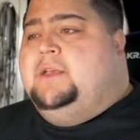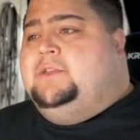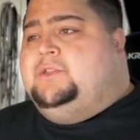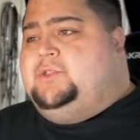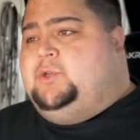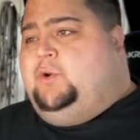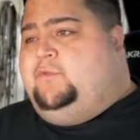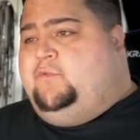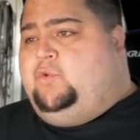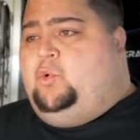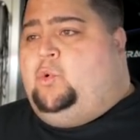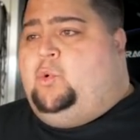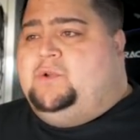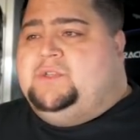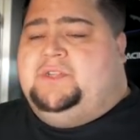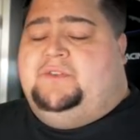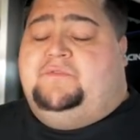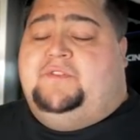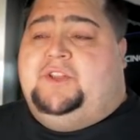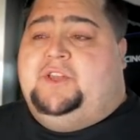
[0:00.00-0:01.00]
So of course,
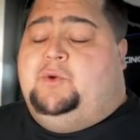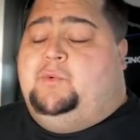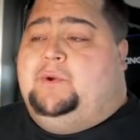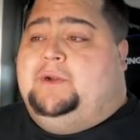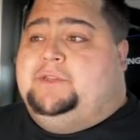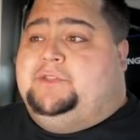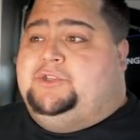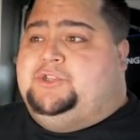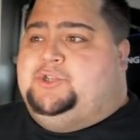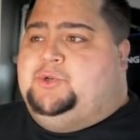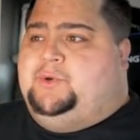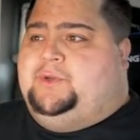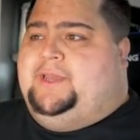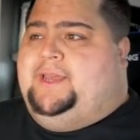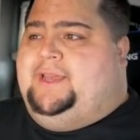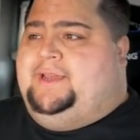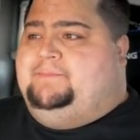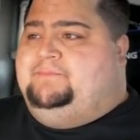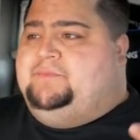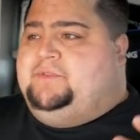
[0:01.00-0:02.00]
NVIDIA wanted to
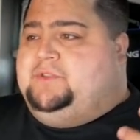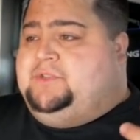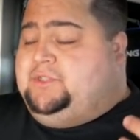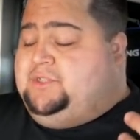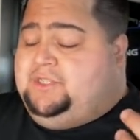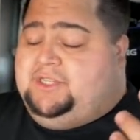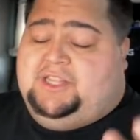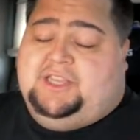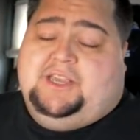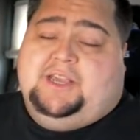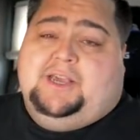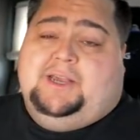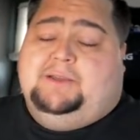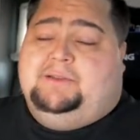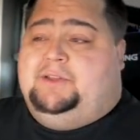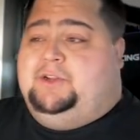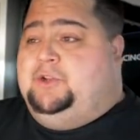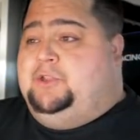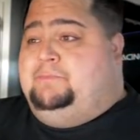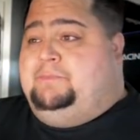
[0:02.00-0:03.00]
showcase the
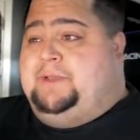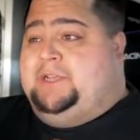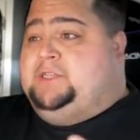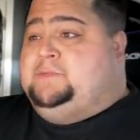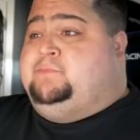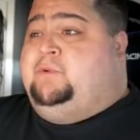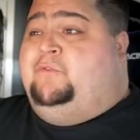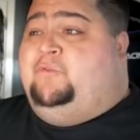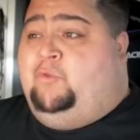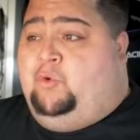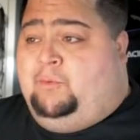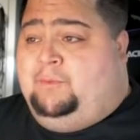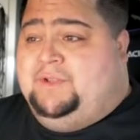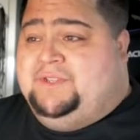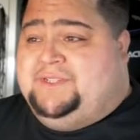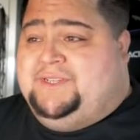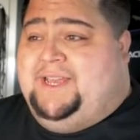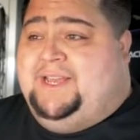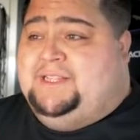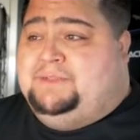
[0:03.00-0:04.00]
the biggest
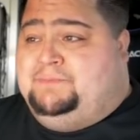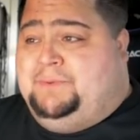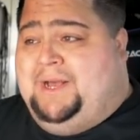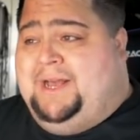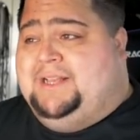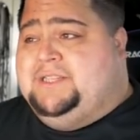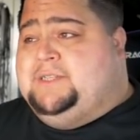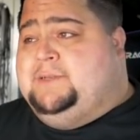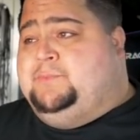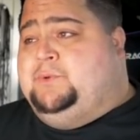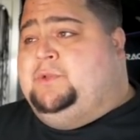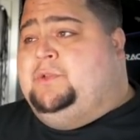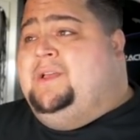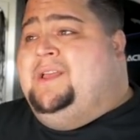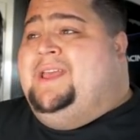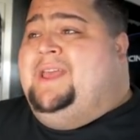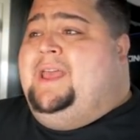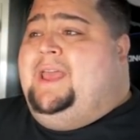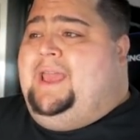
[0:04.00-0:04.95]
performance gains possible,